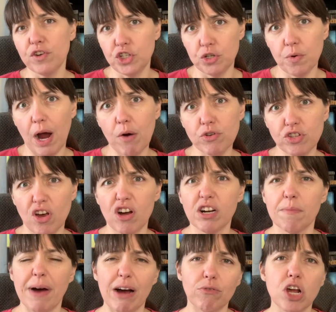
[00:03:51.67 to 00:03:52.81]
2 hours long,
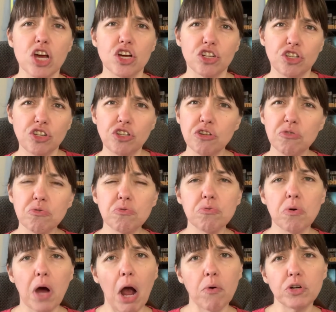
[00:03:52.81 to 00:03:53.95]
about
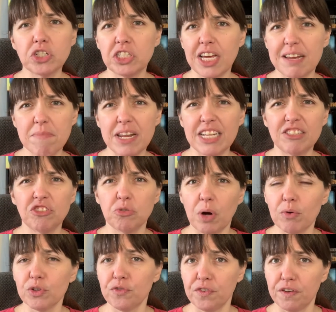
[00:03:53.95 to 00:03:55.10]
2 hours, 10 minutes, 2
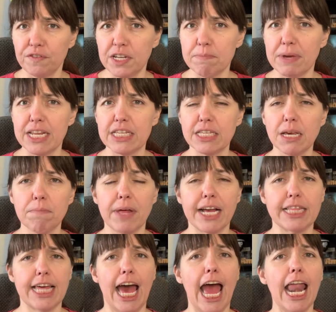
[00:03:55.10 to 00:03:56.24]
hours, 15 minutes, something
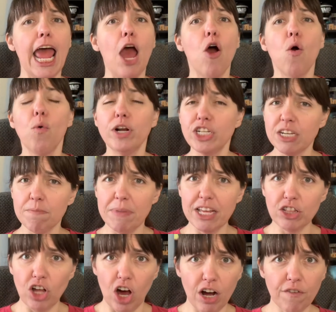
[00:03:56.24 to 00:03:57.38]
like that, which can be
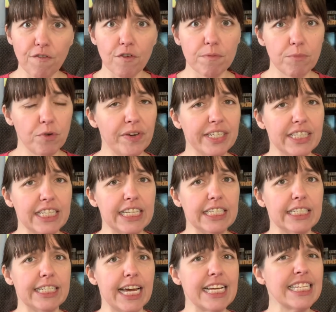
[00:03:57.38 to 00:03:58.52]
long for a movie
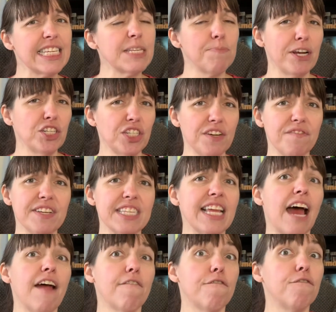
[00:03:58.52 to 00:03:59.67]
these days, especially if it's
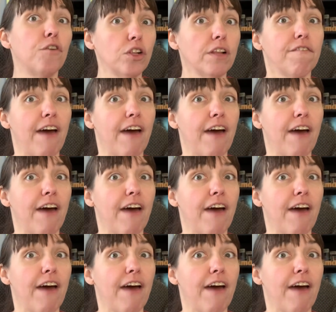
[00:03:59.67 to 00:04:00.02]
not full of